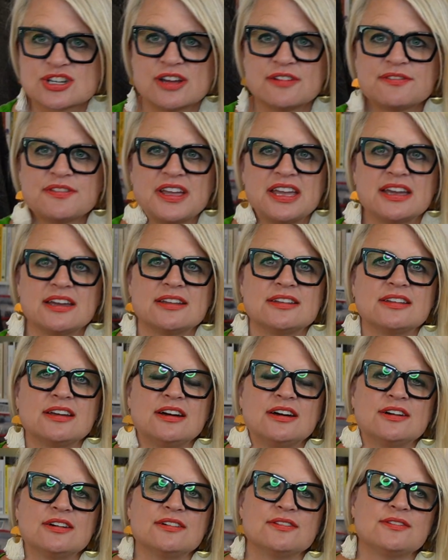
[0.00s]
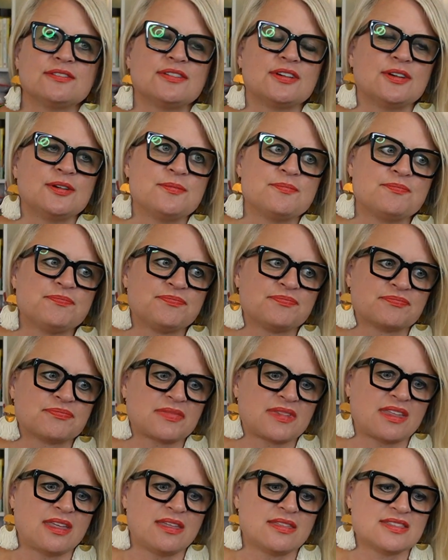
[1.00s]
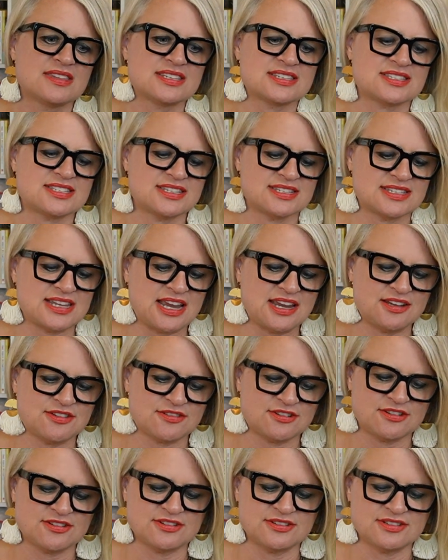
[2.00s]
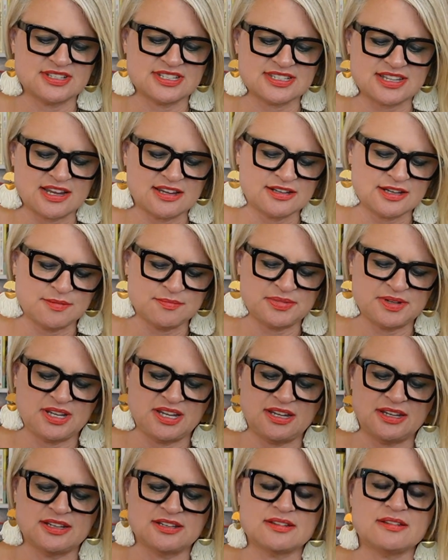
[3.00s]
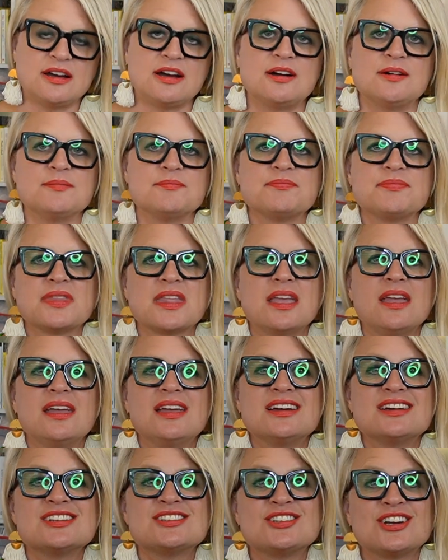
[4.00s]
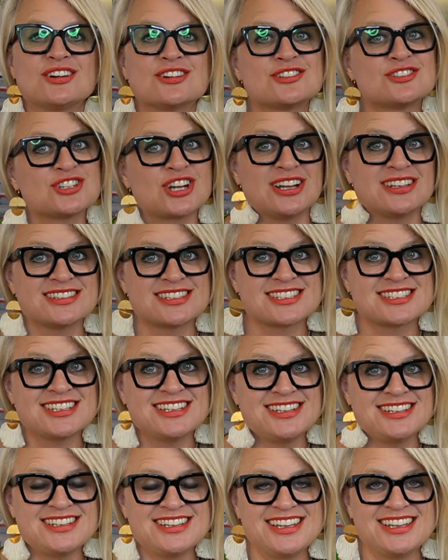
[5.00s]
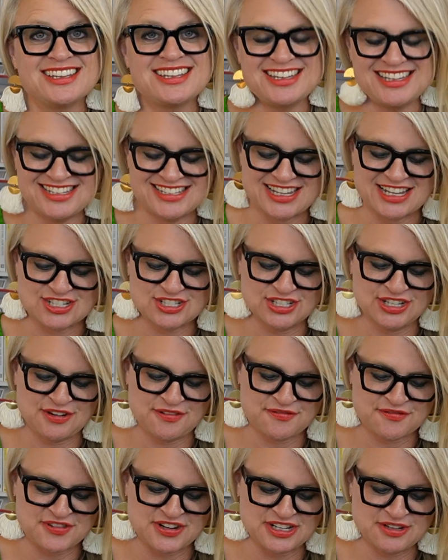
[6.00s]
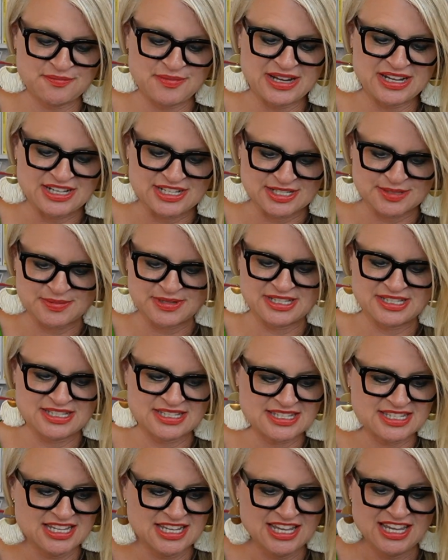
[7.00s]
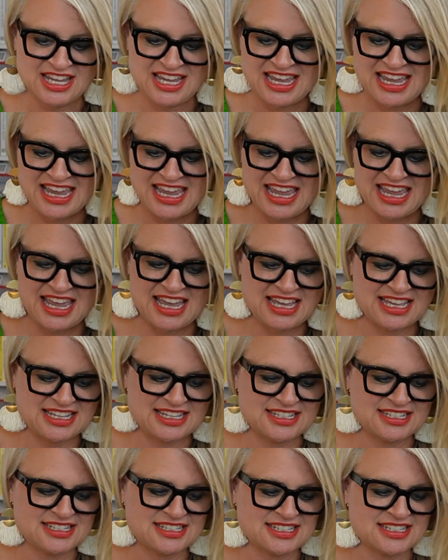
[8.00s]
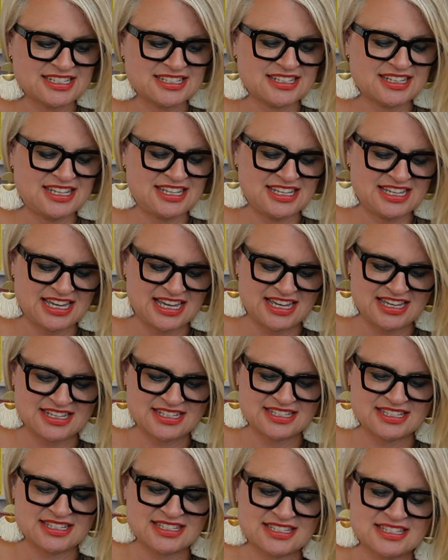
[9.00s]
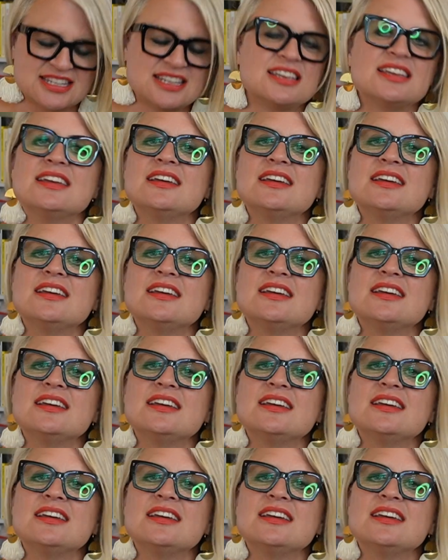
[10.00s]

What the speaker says: a fan of this designer and design company, Doug Johnston. He's actually a friend of my husband's, and he has